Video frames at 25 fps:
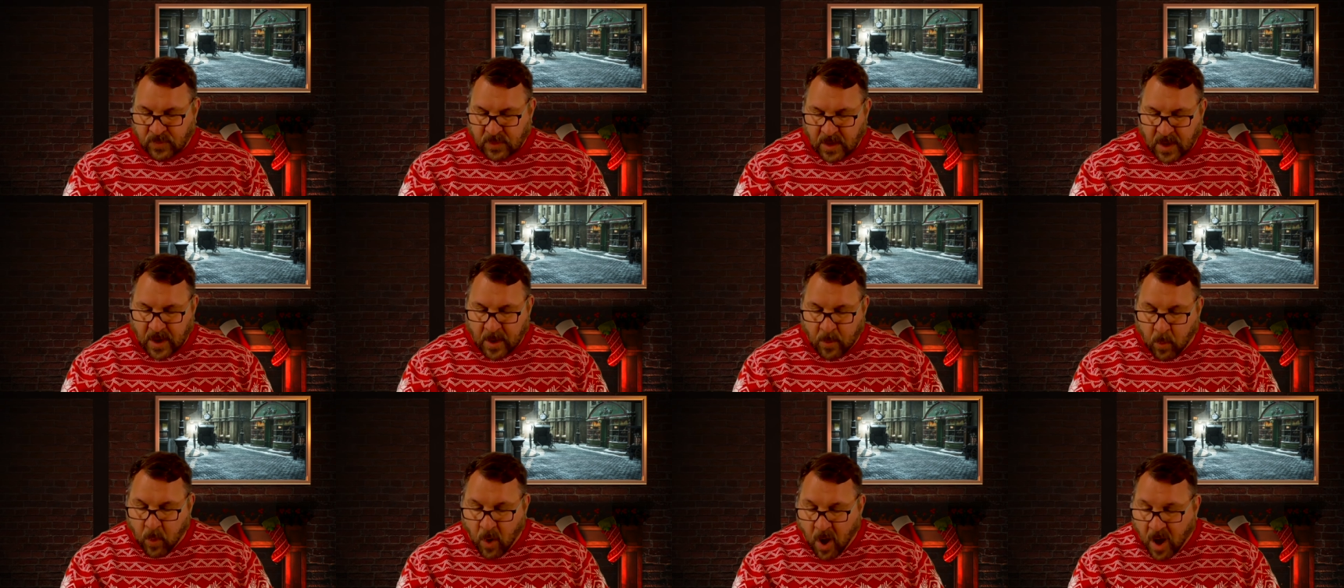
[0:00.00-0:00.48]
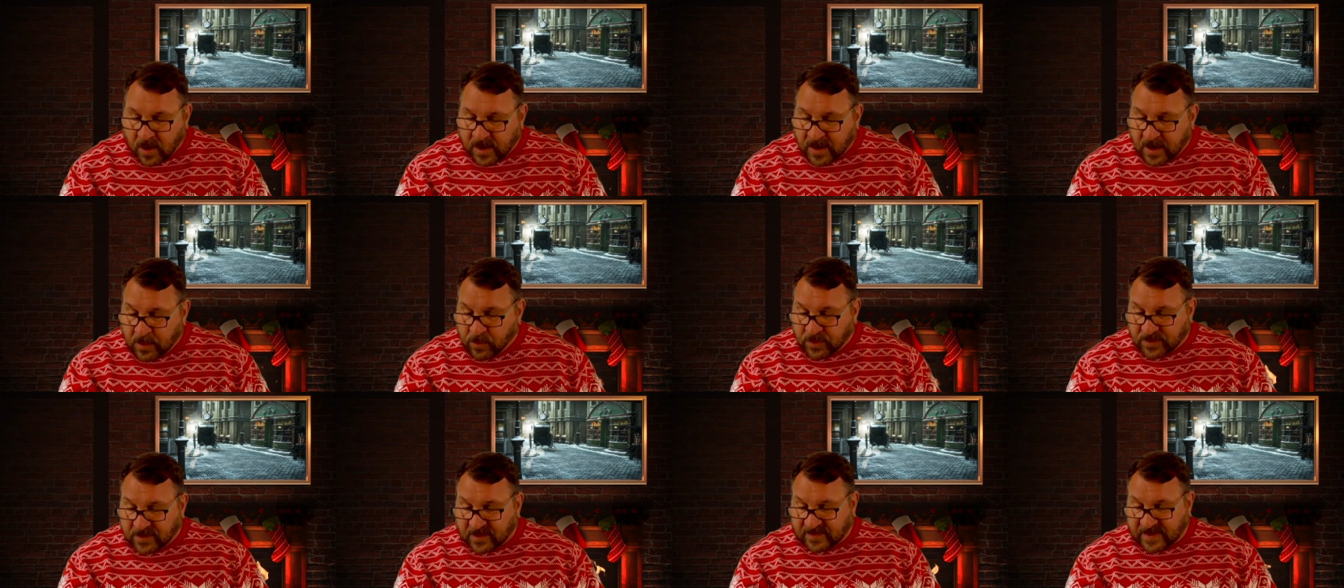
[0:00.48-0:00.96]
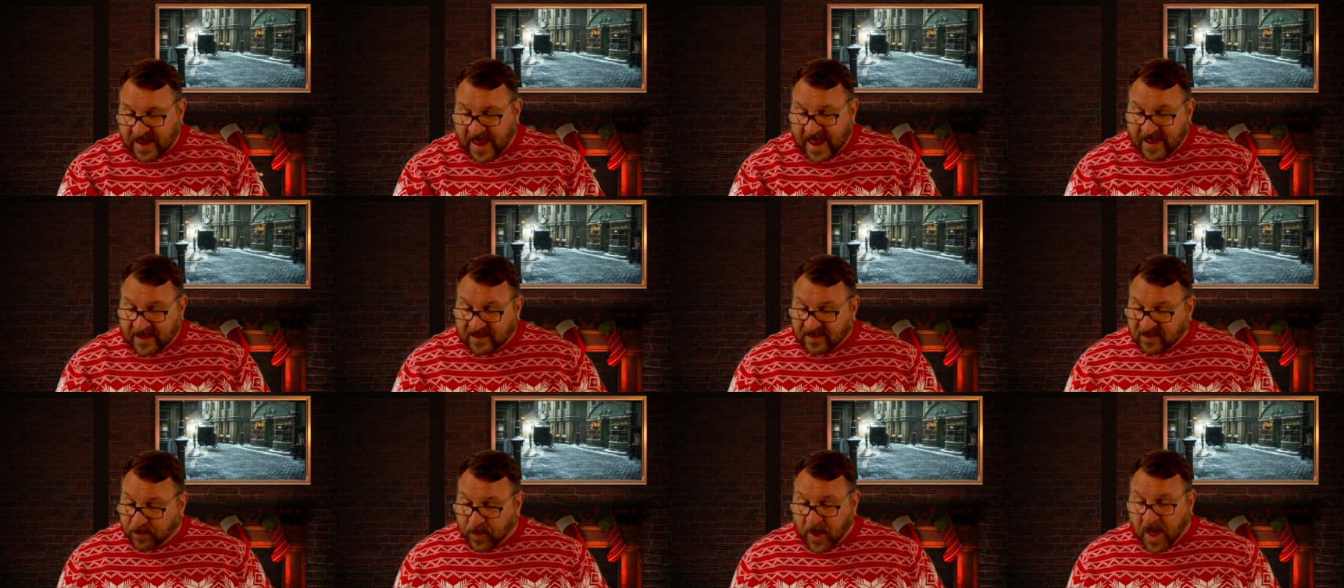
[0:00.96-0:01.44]
and walking with his
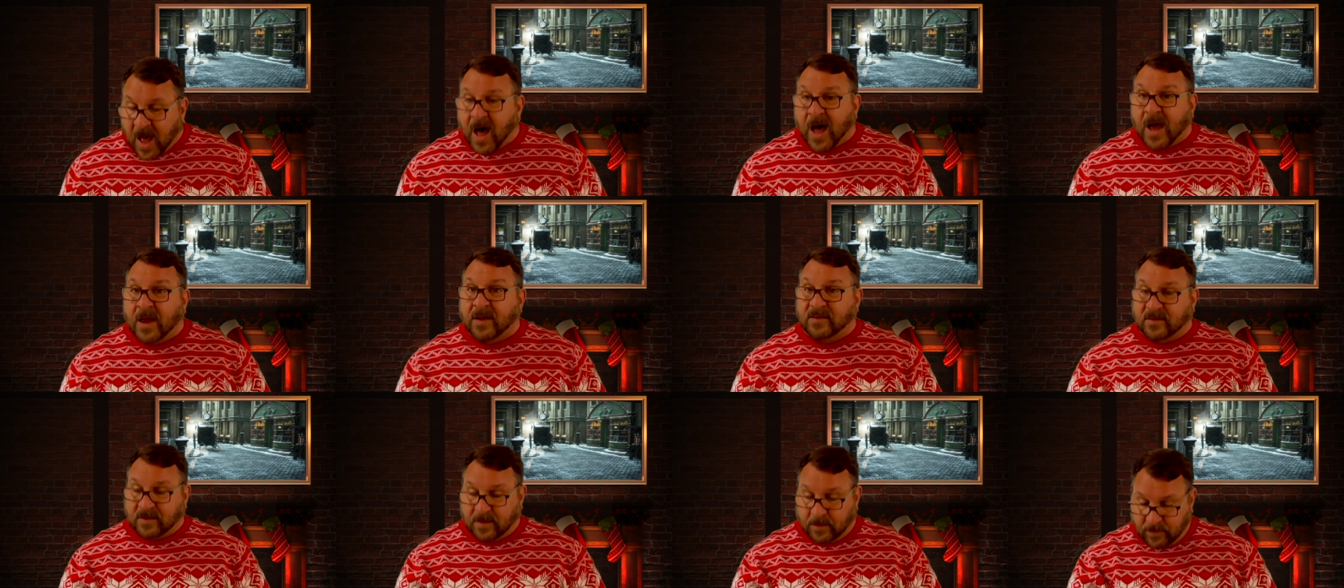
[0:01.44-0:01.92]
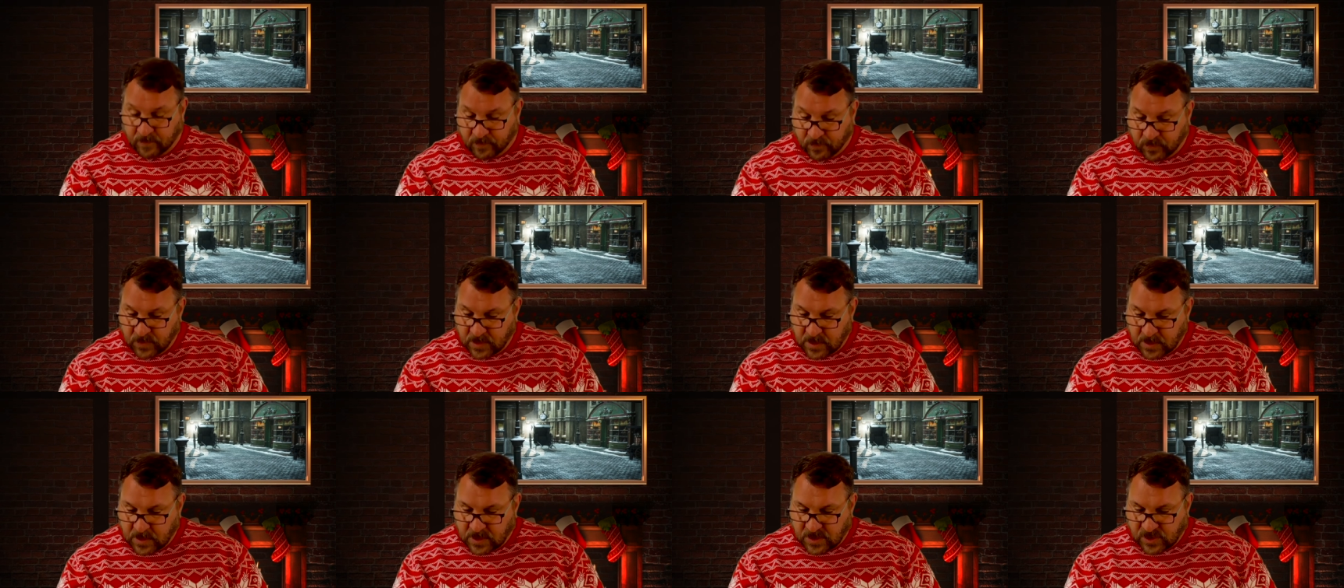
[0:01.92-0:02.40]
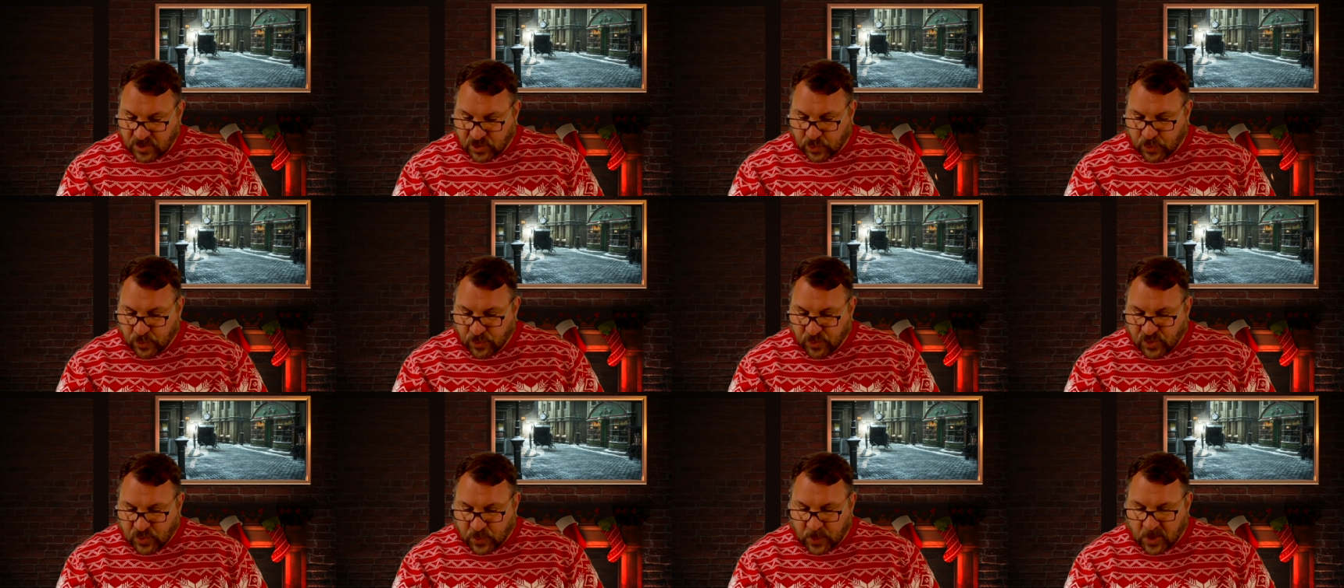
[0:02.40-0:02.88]
hands behind him,
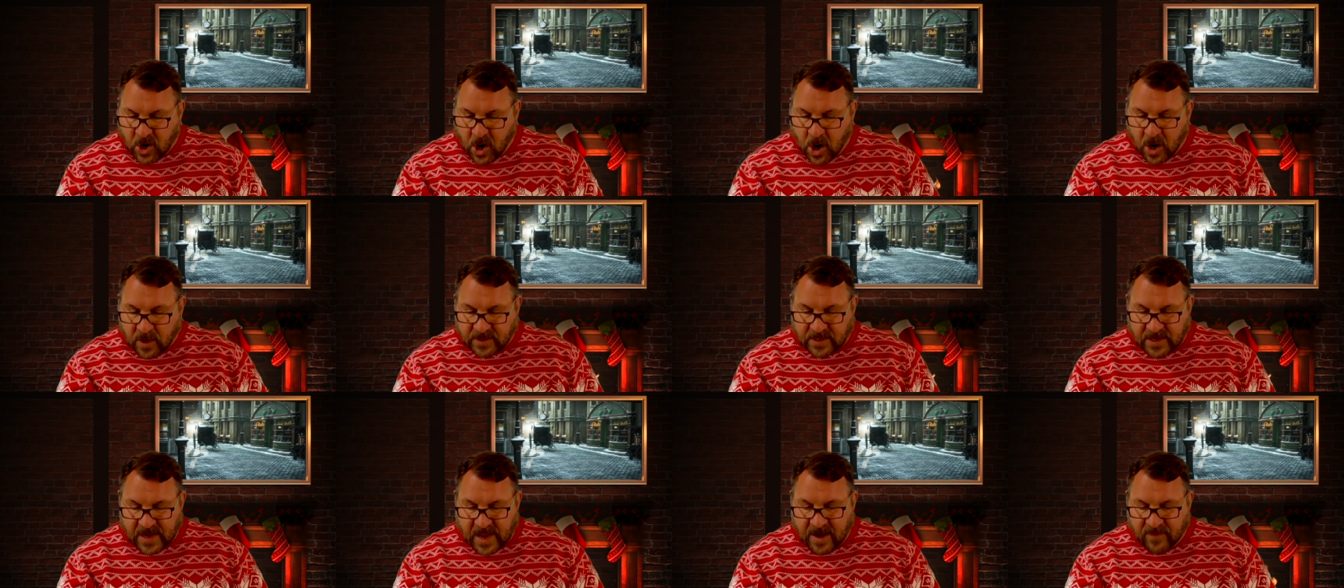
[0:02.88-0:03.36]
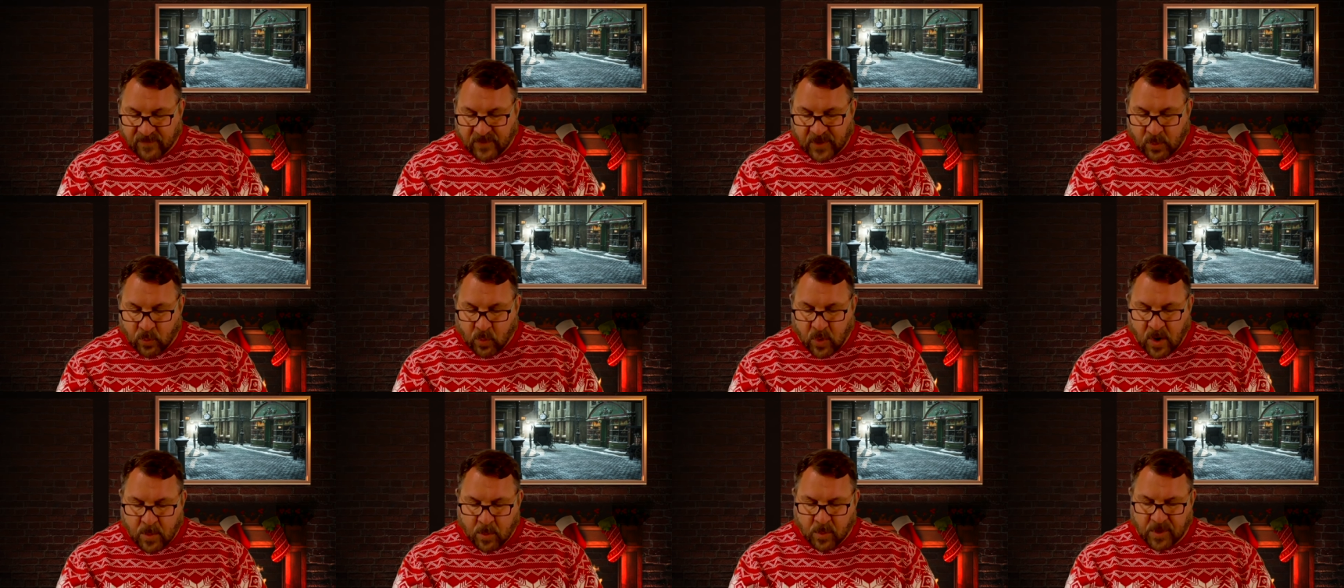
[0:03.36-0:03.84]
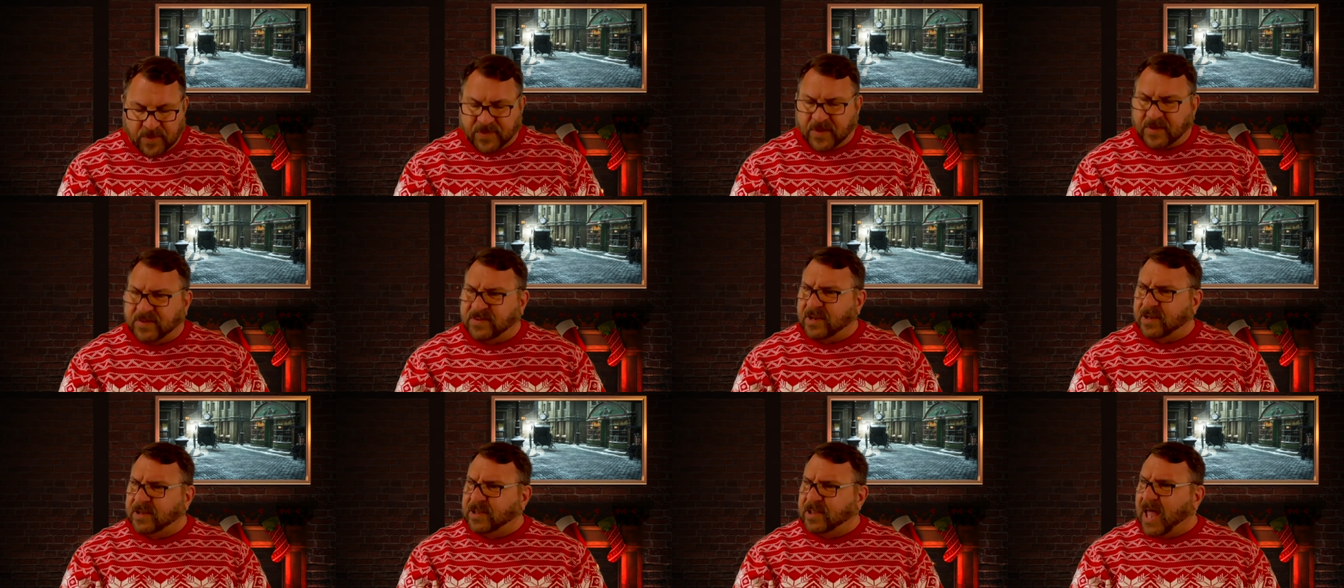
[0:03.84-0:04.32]
Scrooge regarded everyone with a
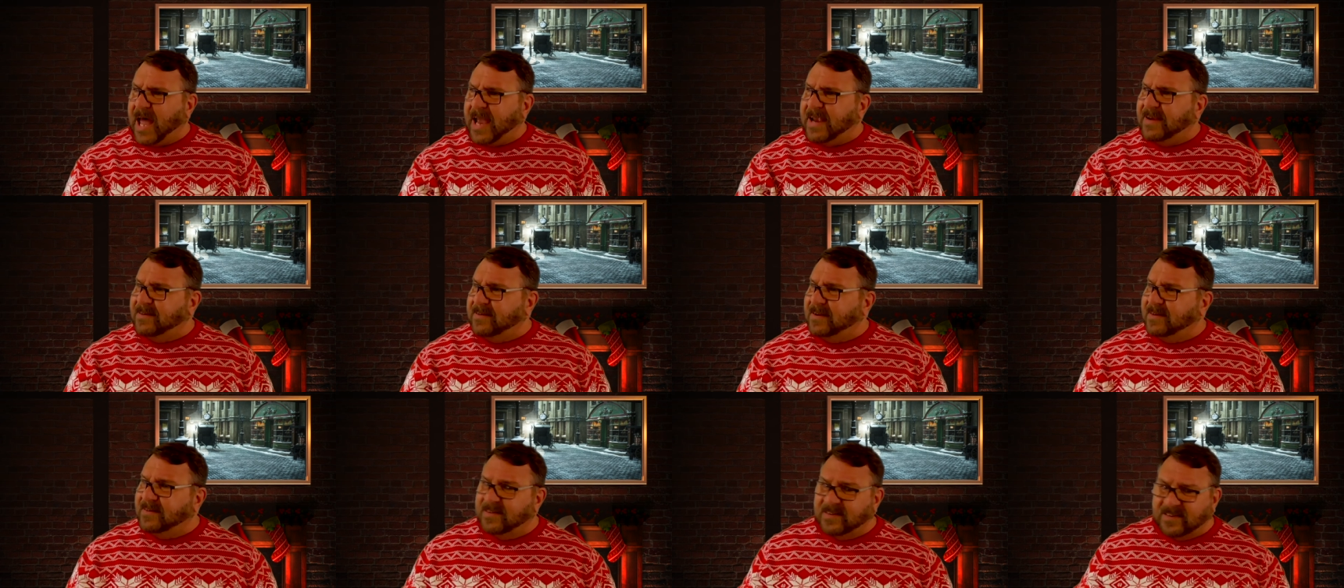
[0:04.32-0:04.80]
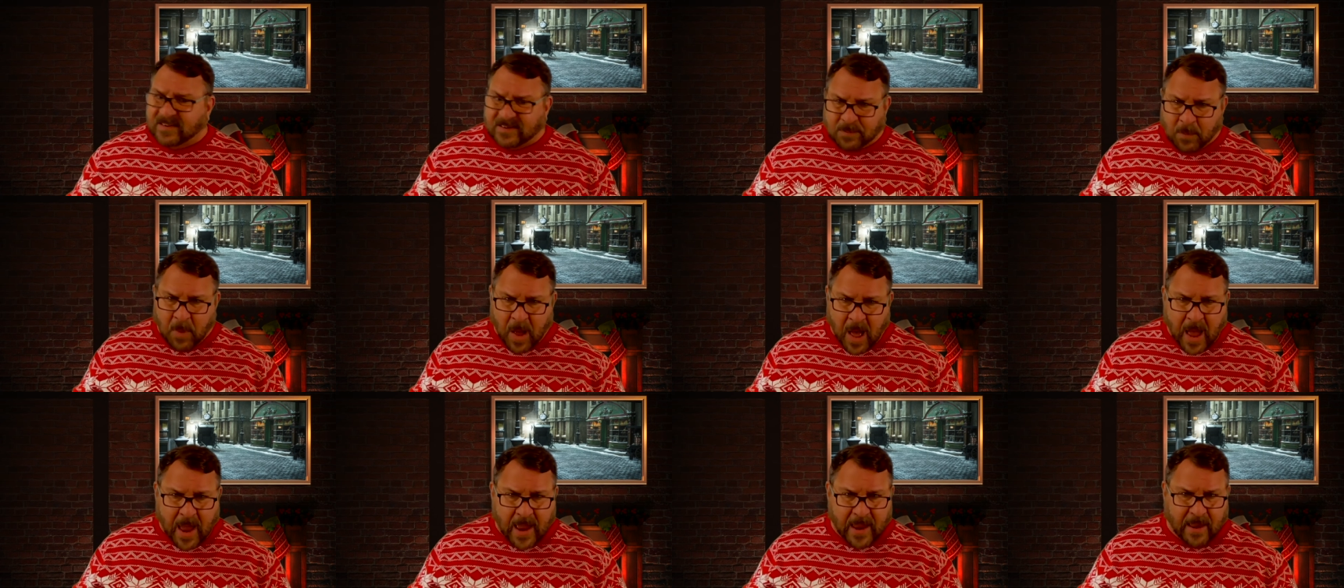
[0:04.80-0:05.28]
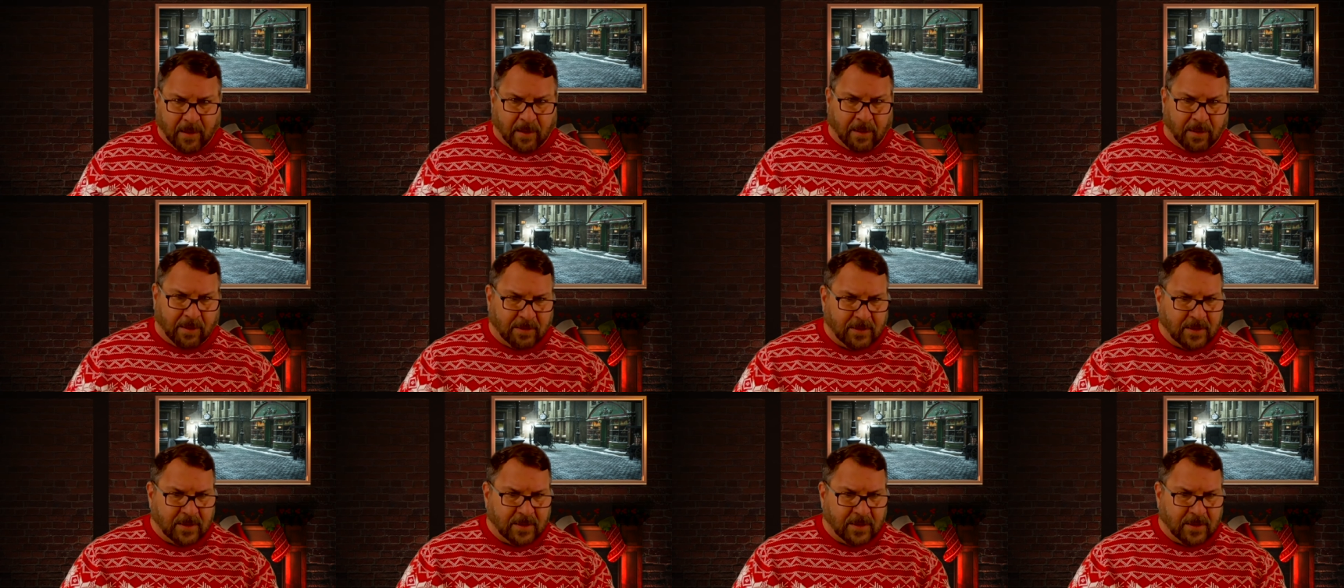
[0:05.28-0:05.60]
delighted smile.